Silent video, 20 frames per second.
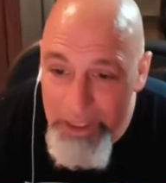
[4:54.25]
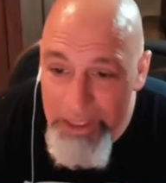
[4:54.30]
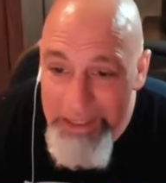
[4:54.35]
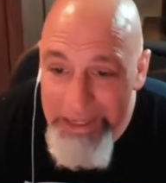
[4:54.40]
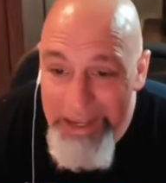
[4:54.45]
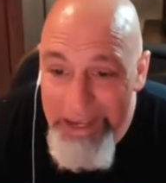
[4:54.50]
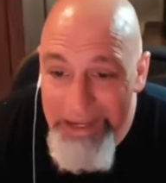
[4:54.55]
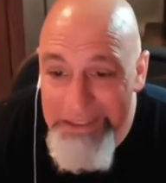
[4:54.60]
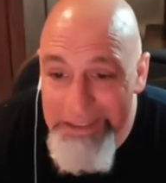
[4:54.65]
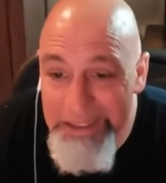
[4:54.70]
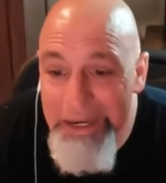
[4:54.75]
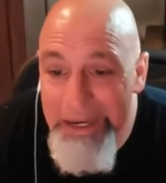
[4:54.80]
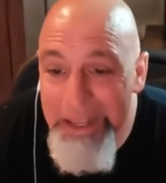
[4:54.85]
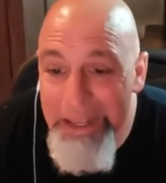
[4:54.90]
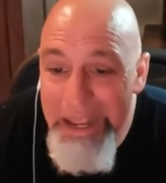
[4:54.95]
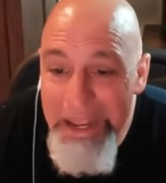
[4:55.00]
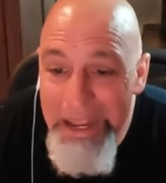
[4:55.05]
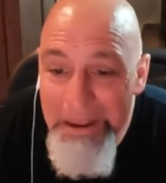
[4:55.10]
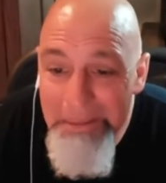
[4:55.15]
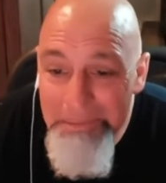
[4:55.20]
He has an
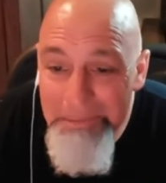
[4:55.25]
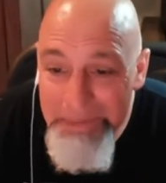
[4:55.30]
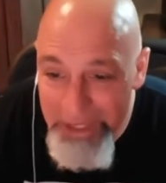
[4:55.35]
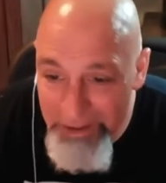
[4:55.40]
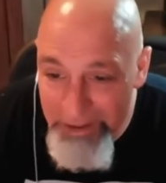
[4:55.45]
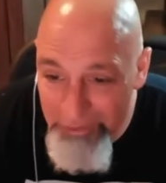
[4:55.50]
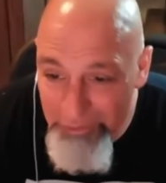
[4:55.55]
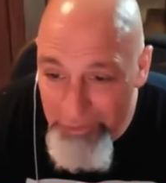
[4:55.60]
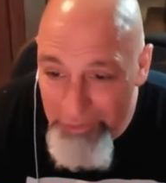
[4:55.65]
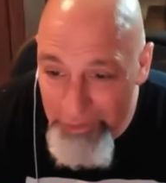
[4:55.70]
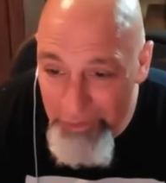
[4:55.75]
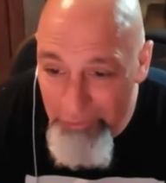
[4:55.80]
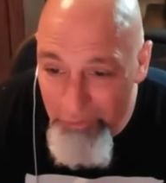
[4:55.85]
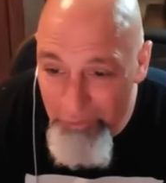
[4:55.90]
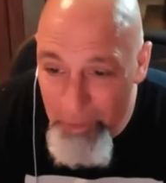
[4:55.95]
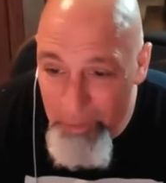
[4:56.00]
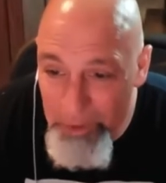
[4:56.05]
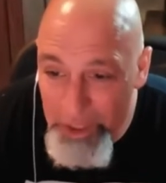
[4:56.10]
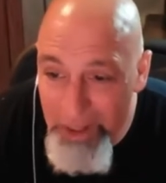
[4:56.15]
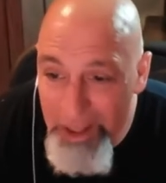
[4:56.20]
MDiv
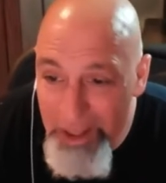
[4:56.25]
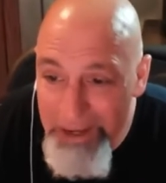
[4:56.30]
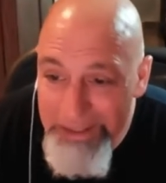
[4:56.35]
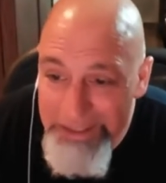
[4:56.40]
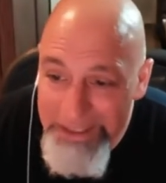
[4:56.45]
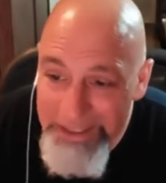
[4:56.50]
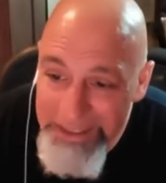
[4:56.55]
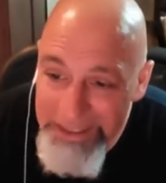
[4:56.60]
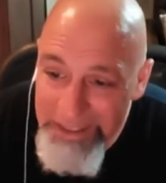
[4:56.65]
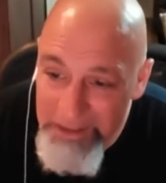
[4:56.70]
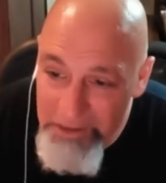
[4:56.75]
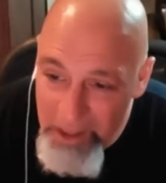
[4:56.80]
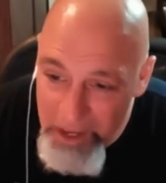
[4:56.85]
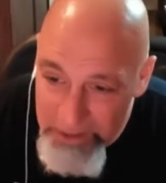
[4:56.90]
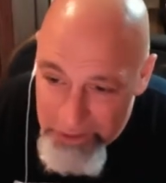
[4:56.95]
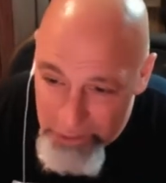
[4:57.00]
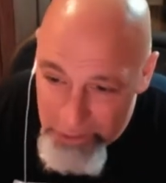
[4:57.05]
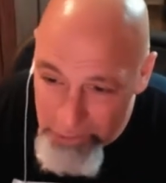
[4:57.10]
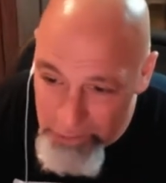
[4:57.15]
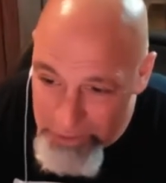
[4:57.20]
from Alliance
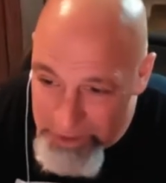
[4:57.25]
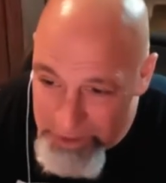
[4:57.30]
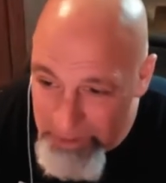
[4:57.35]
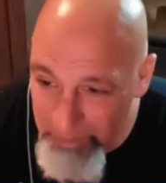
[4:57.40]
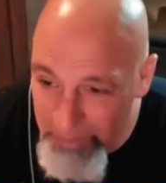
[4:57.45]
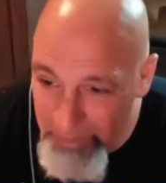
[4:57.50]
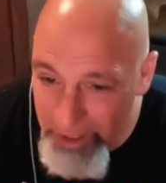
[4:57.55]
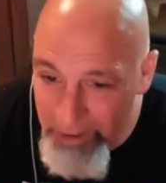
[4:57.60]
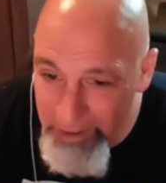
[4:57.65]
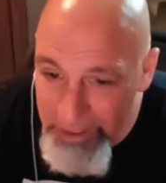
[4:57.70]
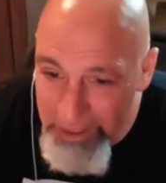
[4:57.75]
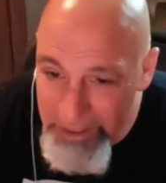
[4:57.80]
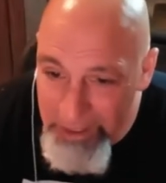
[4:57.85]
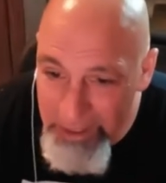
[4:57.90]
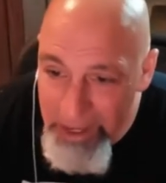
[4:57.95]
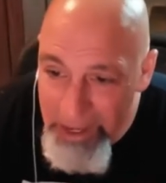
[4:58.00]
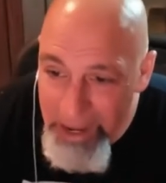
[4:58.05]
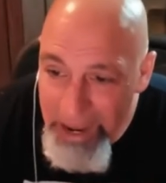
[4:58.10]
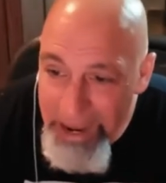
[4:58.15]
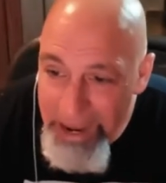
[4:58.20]
Theological Seminary,
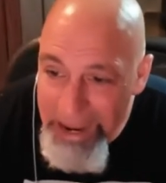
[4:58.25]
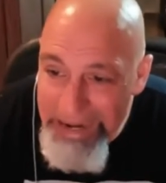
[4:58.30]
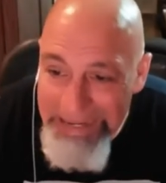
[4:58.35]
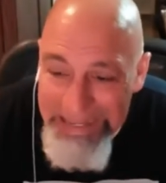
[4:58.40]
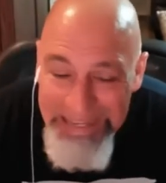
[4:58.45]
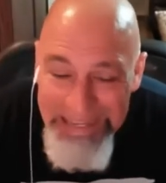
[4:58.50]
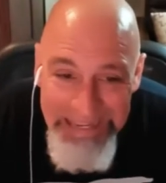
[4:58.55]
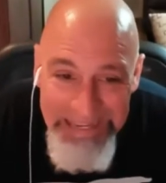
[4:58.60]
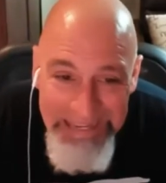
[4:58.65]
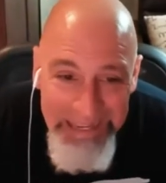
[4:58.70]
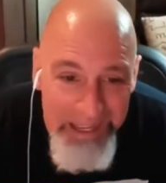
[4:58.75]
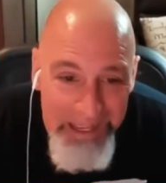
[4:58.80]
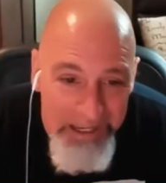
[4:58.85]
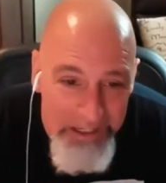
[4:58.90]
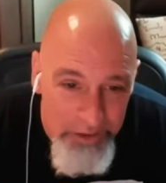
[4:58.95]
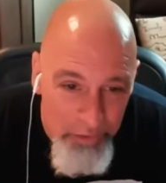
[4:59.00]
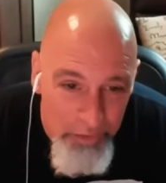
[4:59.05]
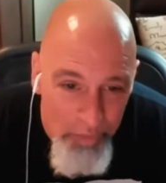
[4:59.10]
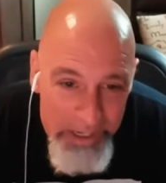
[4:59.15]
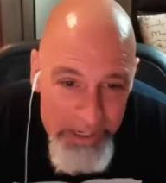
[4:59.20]
and he
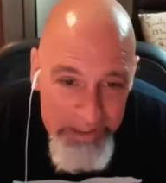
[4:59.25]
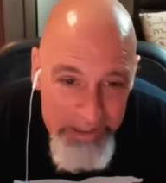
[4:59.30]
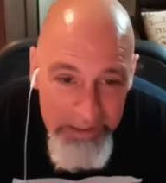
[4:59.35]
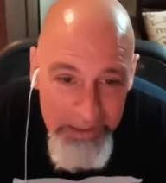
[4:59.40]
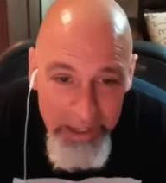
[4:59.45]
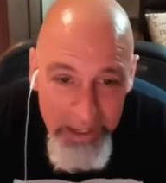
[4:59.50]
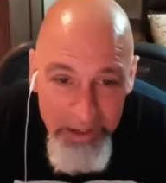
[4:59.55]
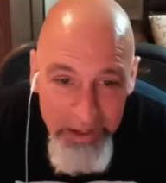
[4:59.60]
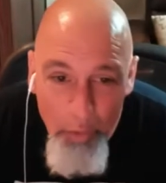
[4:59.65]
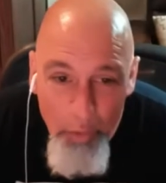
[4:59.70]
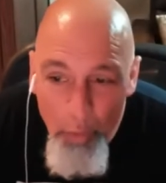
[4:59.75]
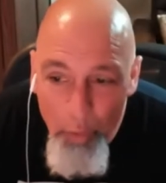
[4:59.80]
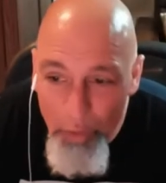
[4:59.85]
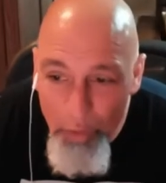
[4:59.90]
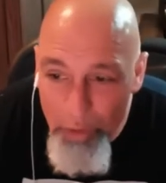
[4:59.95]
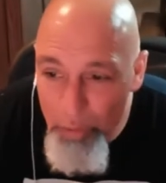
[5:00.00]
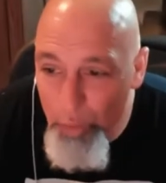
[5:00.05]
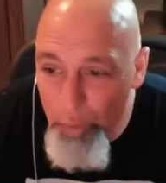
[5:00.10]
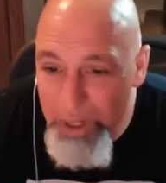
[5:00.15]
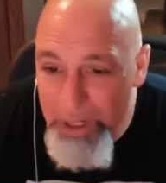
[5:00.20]
has written an
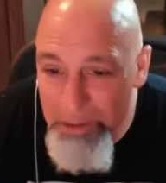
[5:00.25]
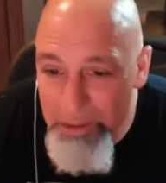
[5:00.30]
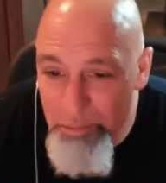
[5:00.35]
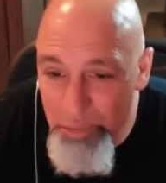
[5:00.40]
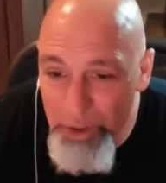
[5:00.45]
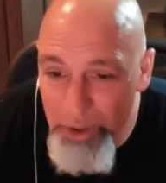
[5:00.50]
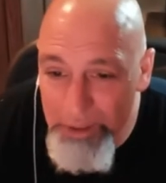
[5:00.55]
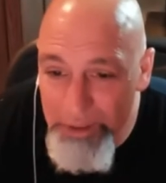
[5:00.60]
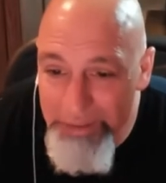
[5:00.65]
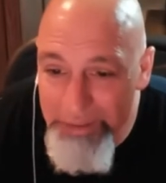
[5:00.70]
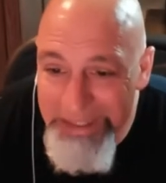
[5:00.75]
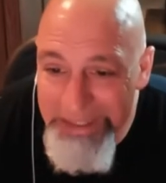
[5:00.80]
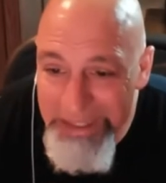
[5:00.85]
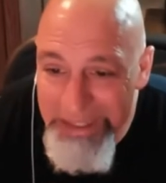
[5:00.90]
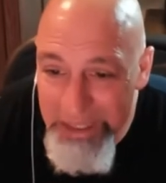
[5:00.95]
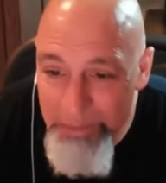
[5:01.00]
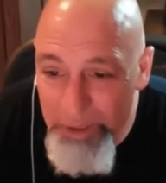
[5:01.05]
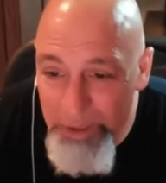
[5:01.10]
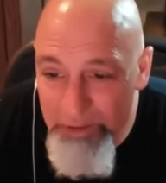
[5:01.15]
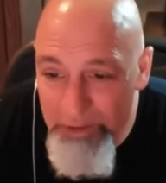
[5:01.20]
award-winning book, The
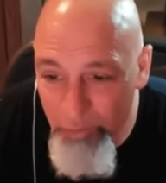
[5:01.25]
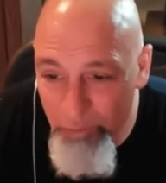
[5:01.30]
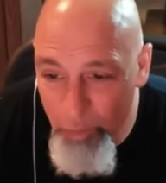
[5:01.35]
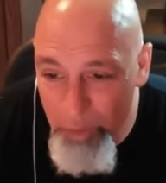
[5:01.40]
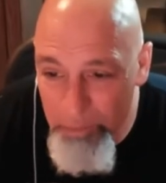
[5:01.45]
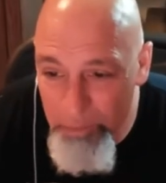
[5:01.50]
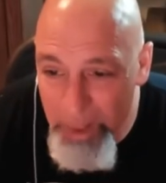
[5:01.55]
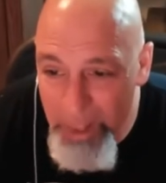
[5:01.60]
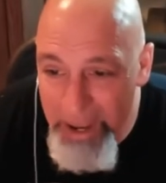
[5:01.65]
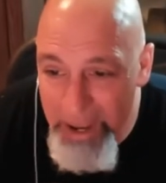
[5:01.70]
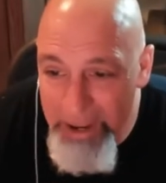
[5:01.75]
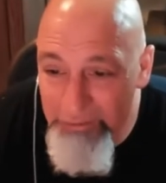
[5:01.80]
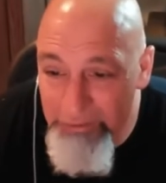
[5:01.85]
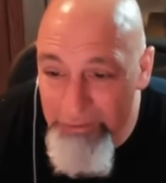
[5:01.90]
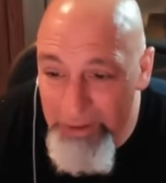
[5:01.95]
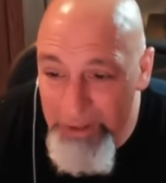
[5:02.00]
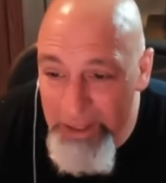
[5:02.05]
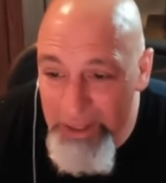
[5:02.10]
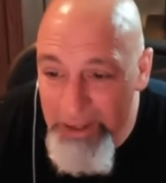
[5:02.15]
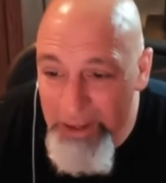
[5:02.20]
Deeply Formed
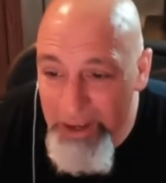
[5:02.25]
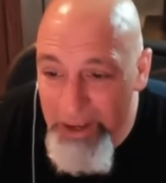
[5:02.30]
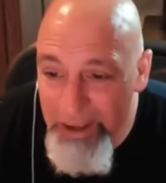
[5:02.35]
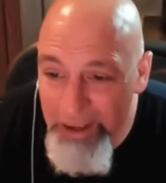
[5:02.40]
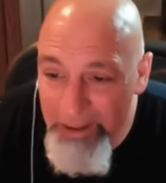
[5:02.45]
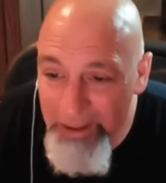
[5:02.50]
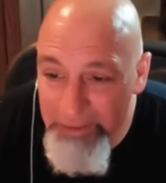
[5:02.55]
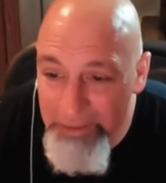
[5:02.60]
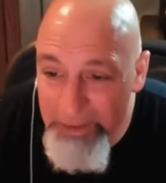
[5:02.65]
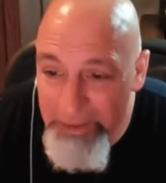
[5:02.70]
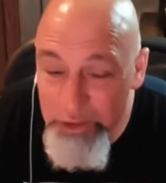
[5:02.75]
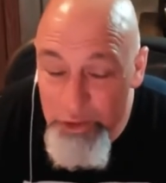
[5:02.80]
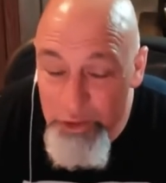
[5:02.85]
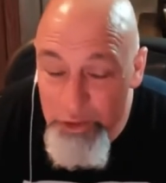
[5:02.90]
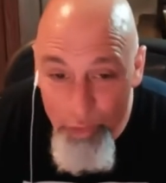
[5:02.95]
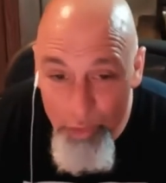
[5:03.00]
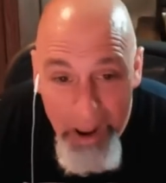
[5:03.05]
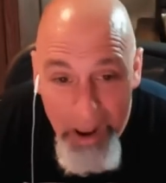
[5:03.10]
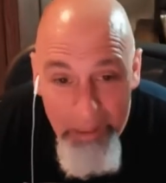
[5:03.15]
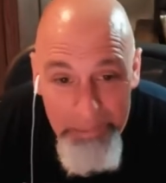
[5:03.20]
Life, that
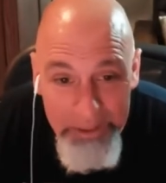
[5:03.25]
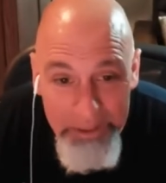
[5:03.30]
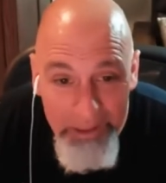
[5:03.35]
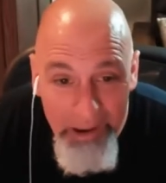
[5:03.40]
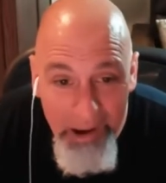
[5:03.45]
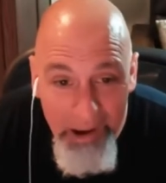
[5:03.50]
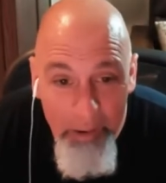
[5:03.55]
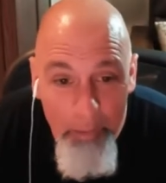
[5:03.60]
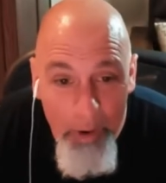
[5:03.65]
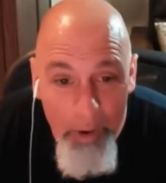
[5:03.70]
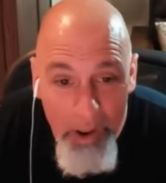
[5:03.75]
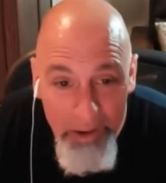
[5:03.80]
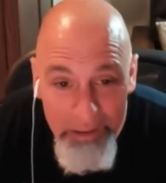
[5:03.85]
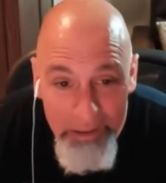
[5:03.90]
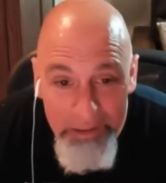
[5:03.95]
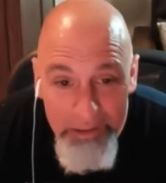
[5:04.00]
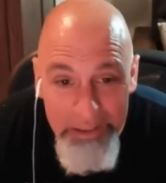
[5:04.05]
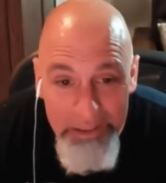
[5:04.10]
dropped, ironically,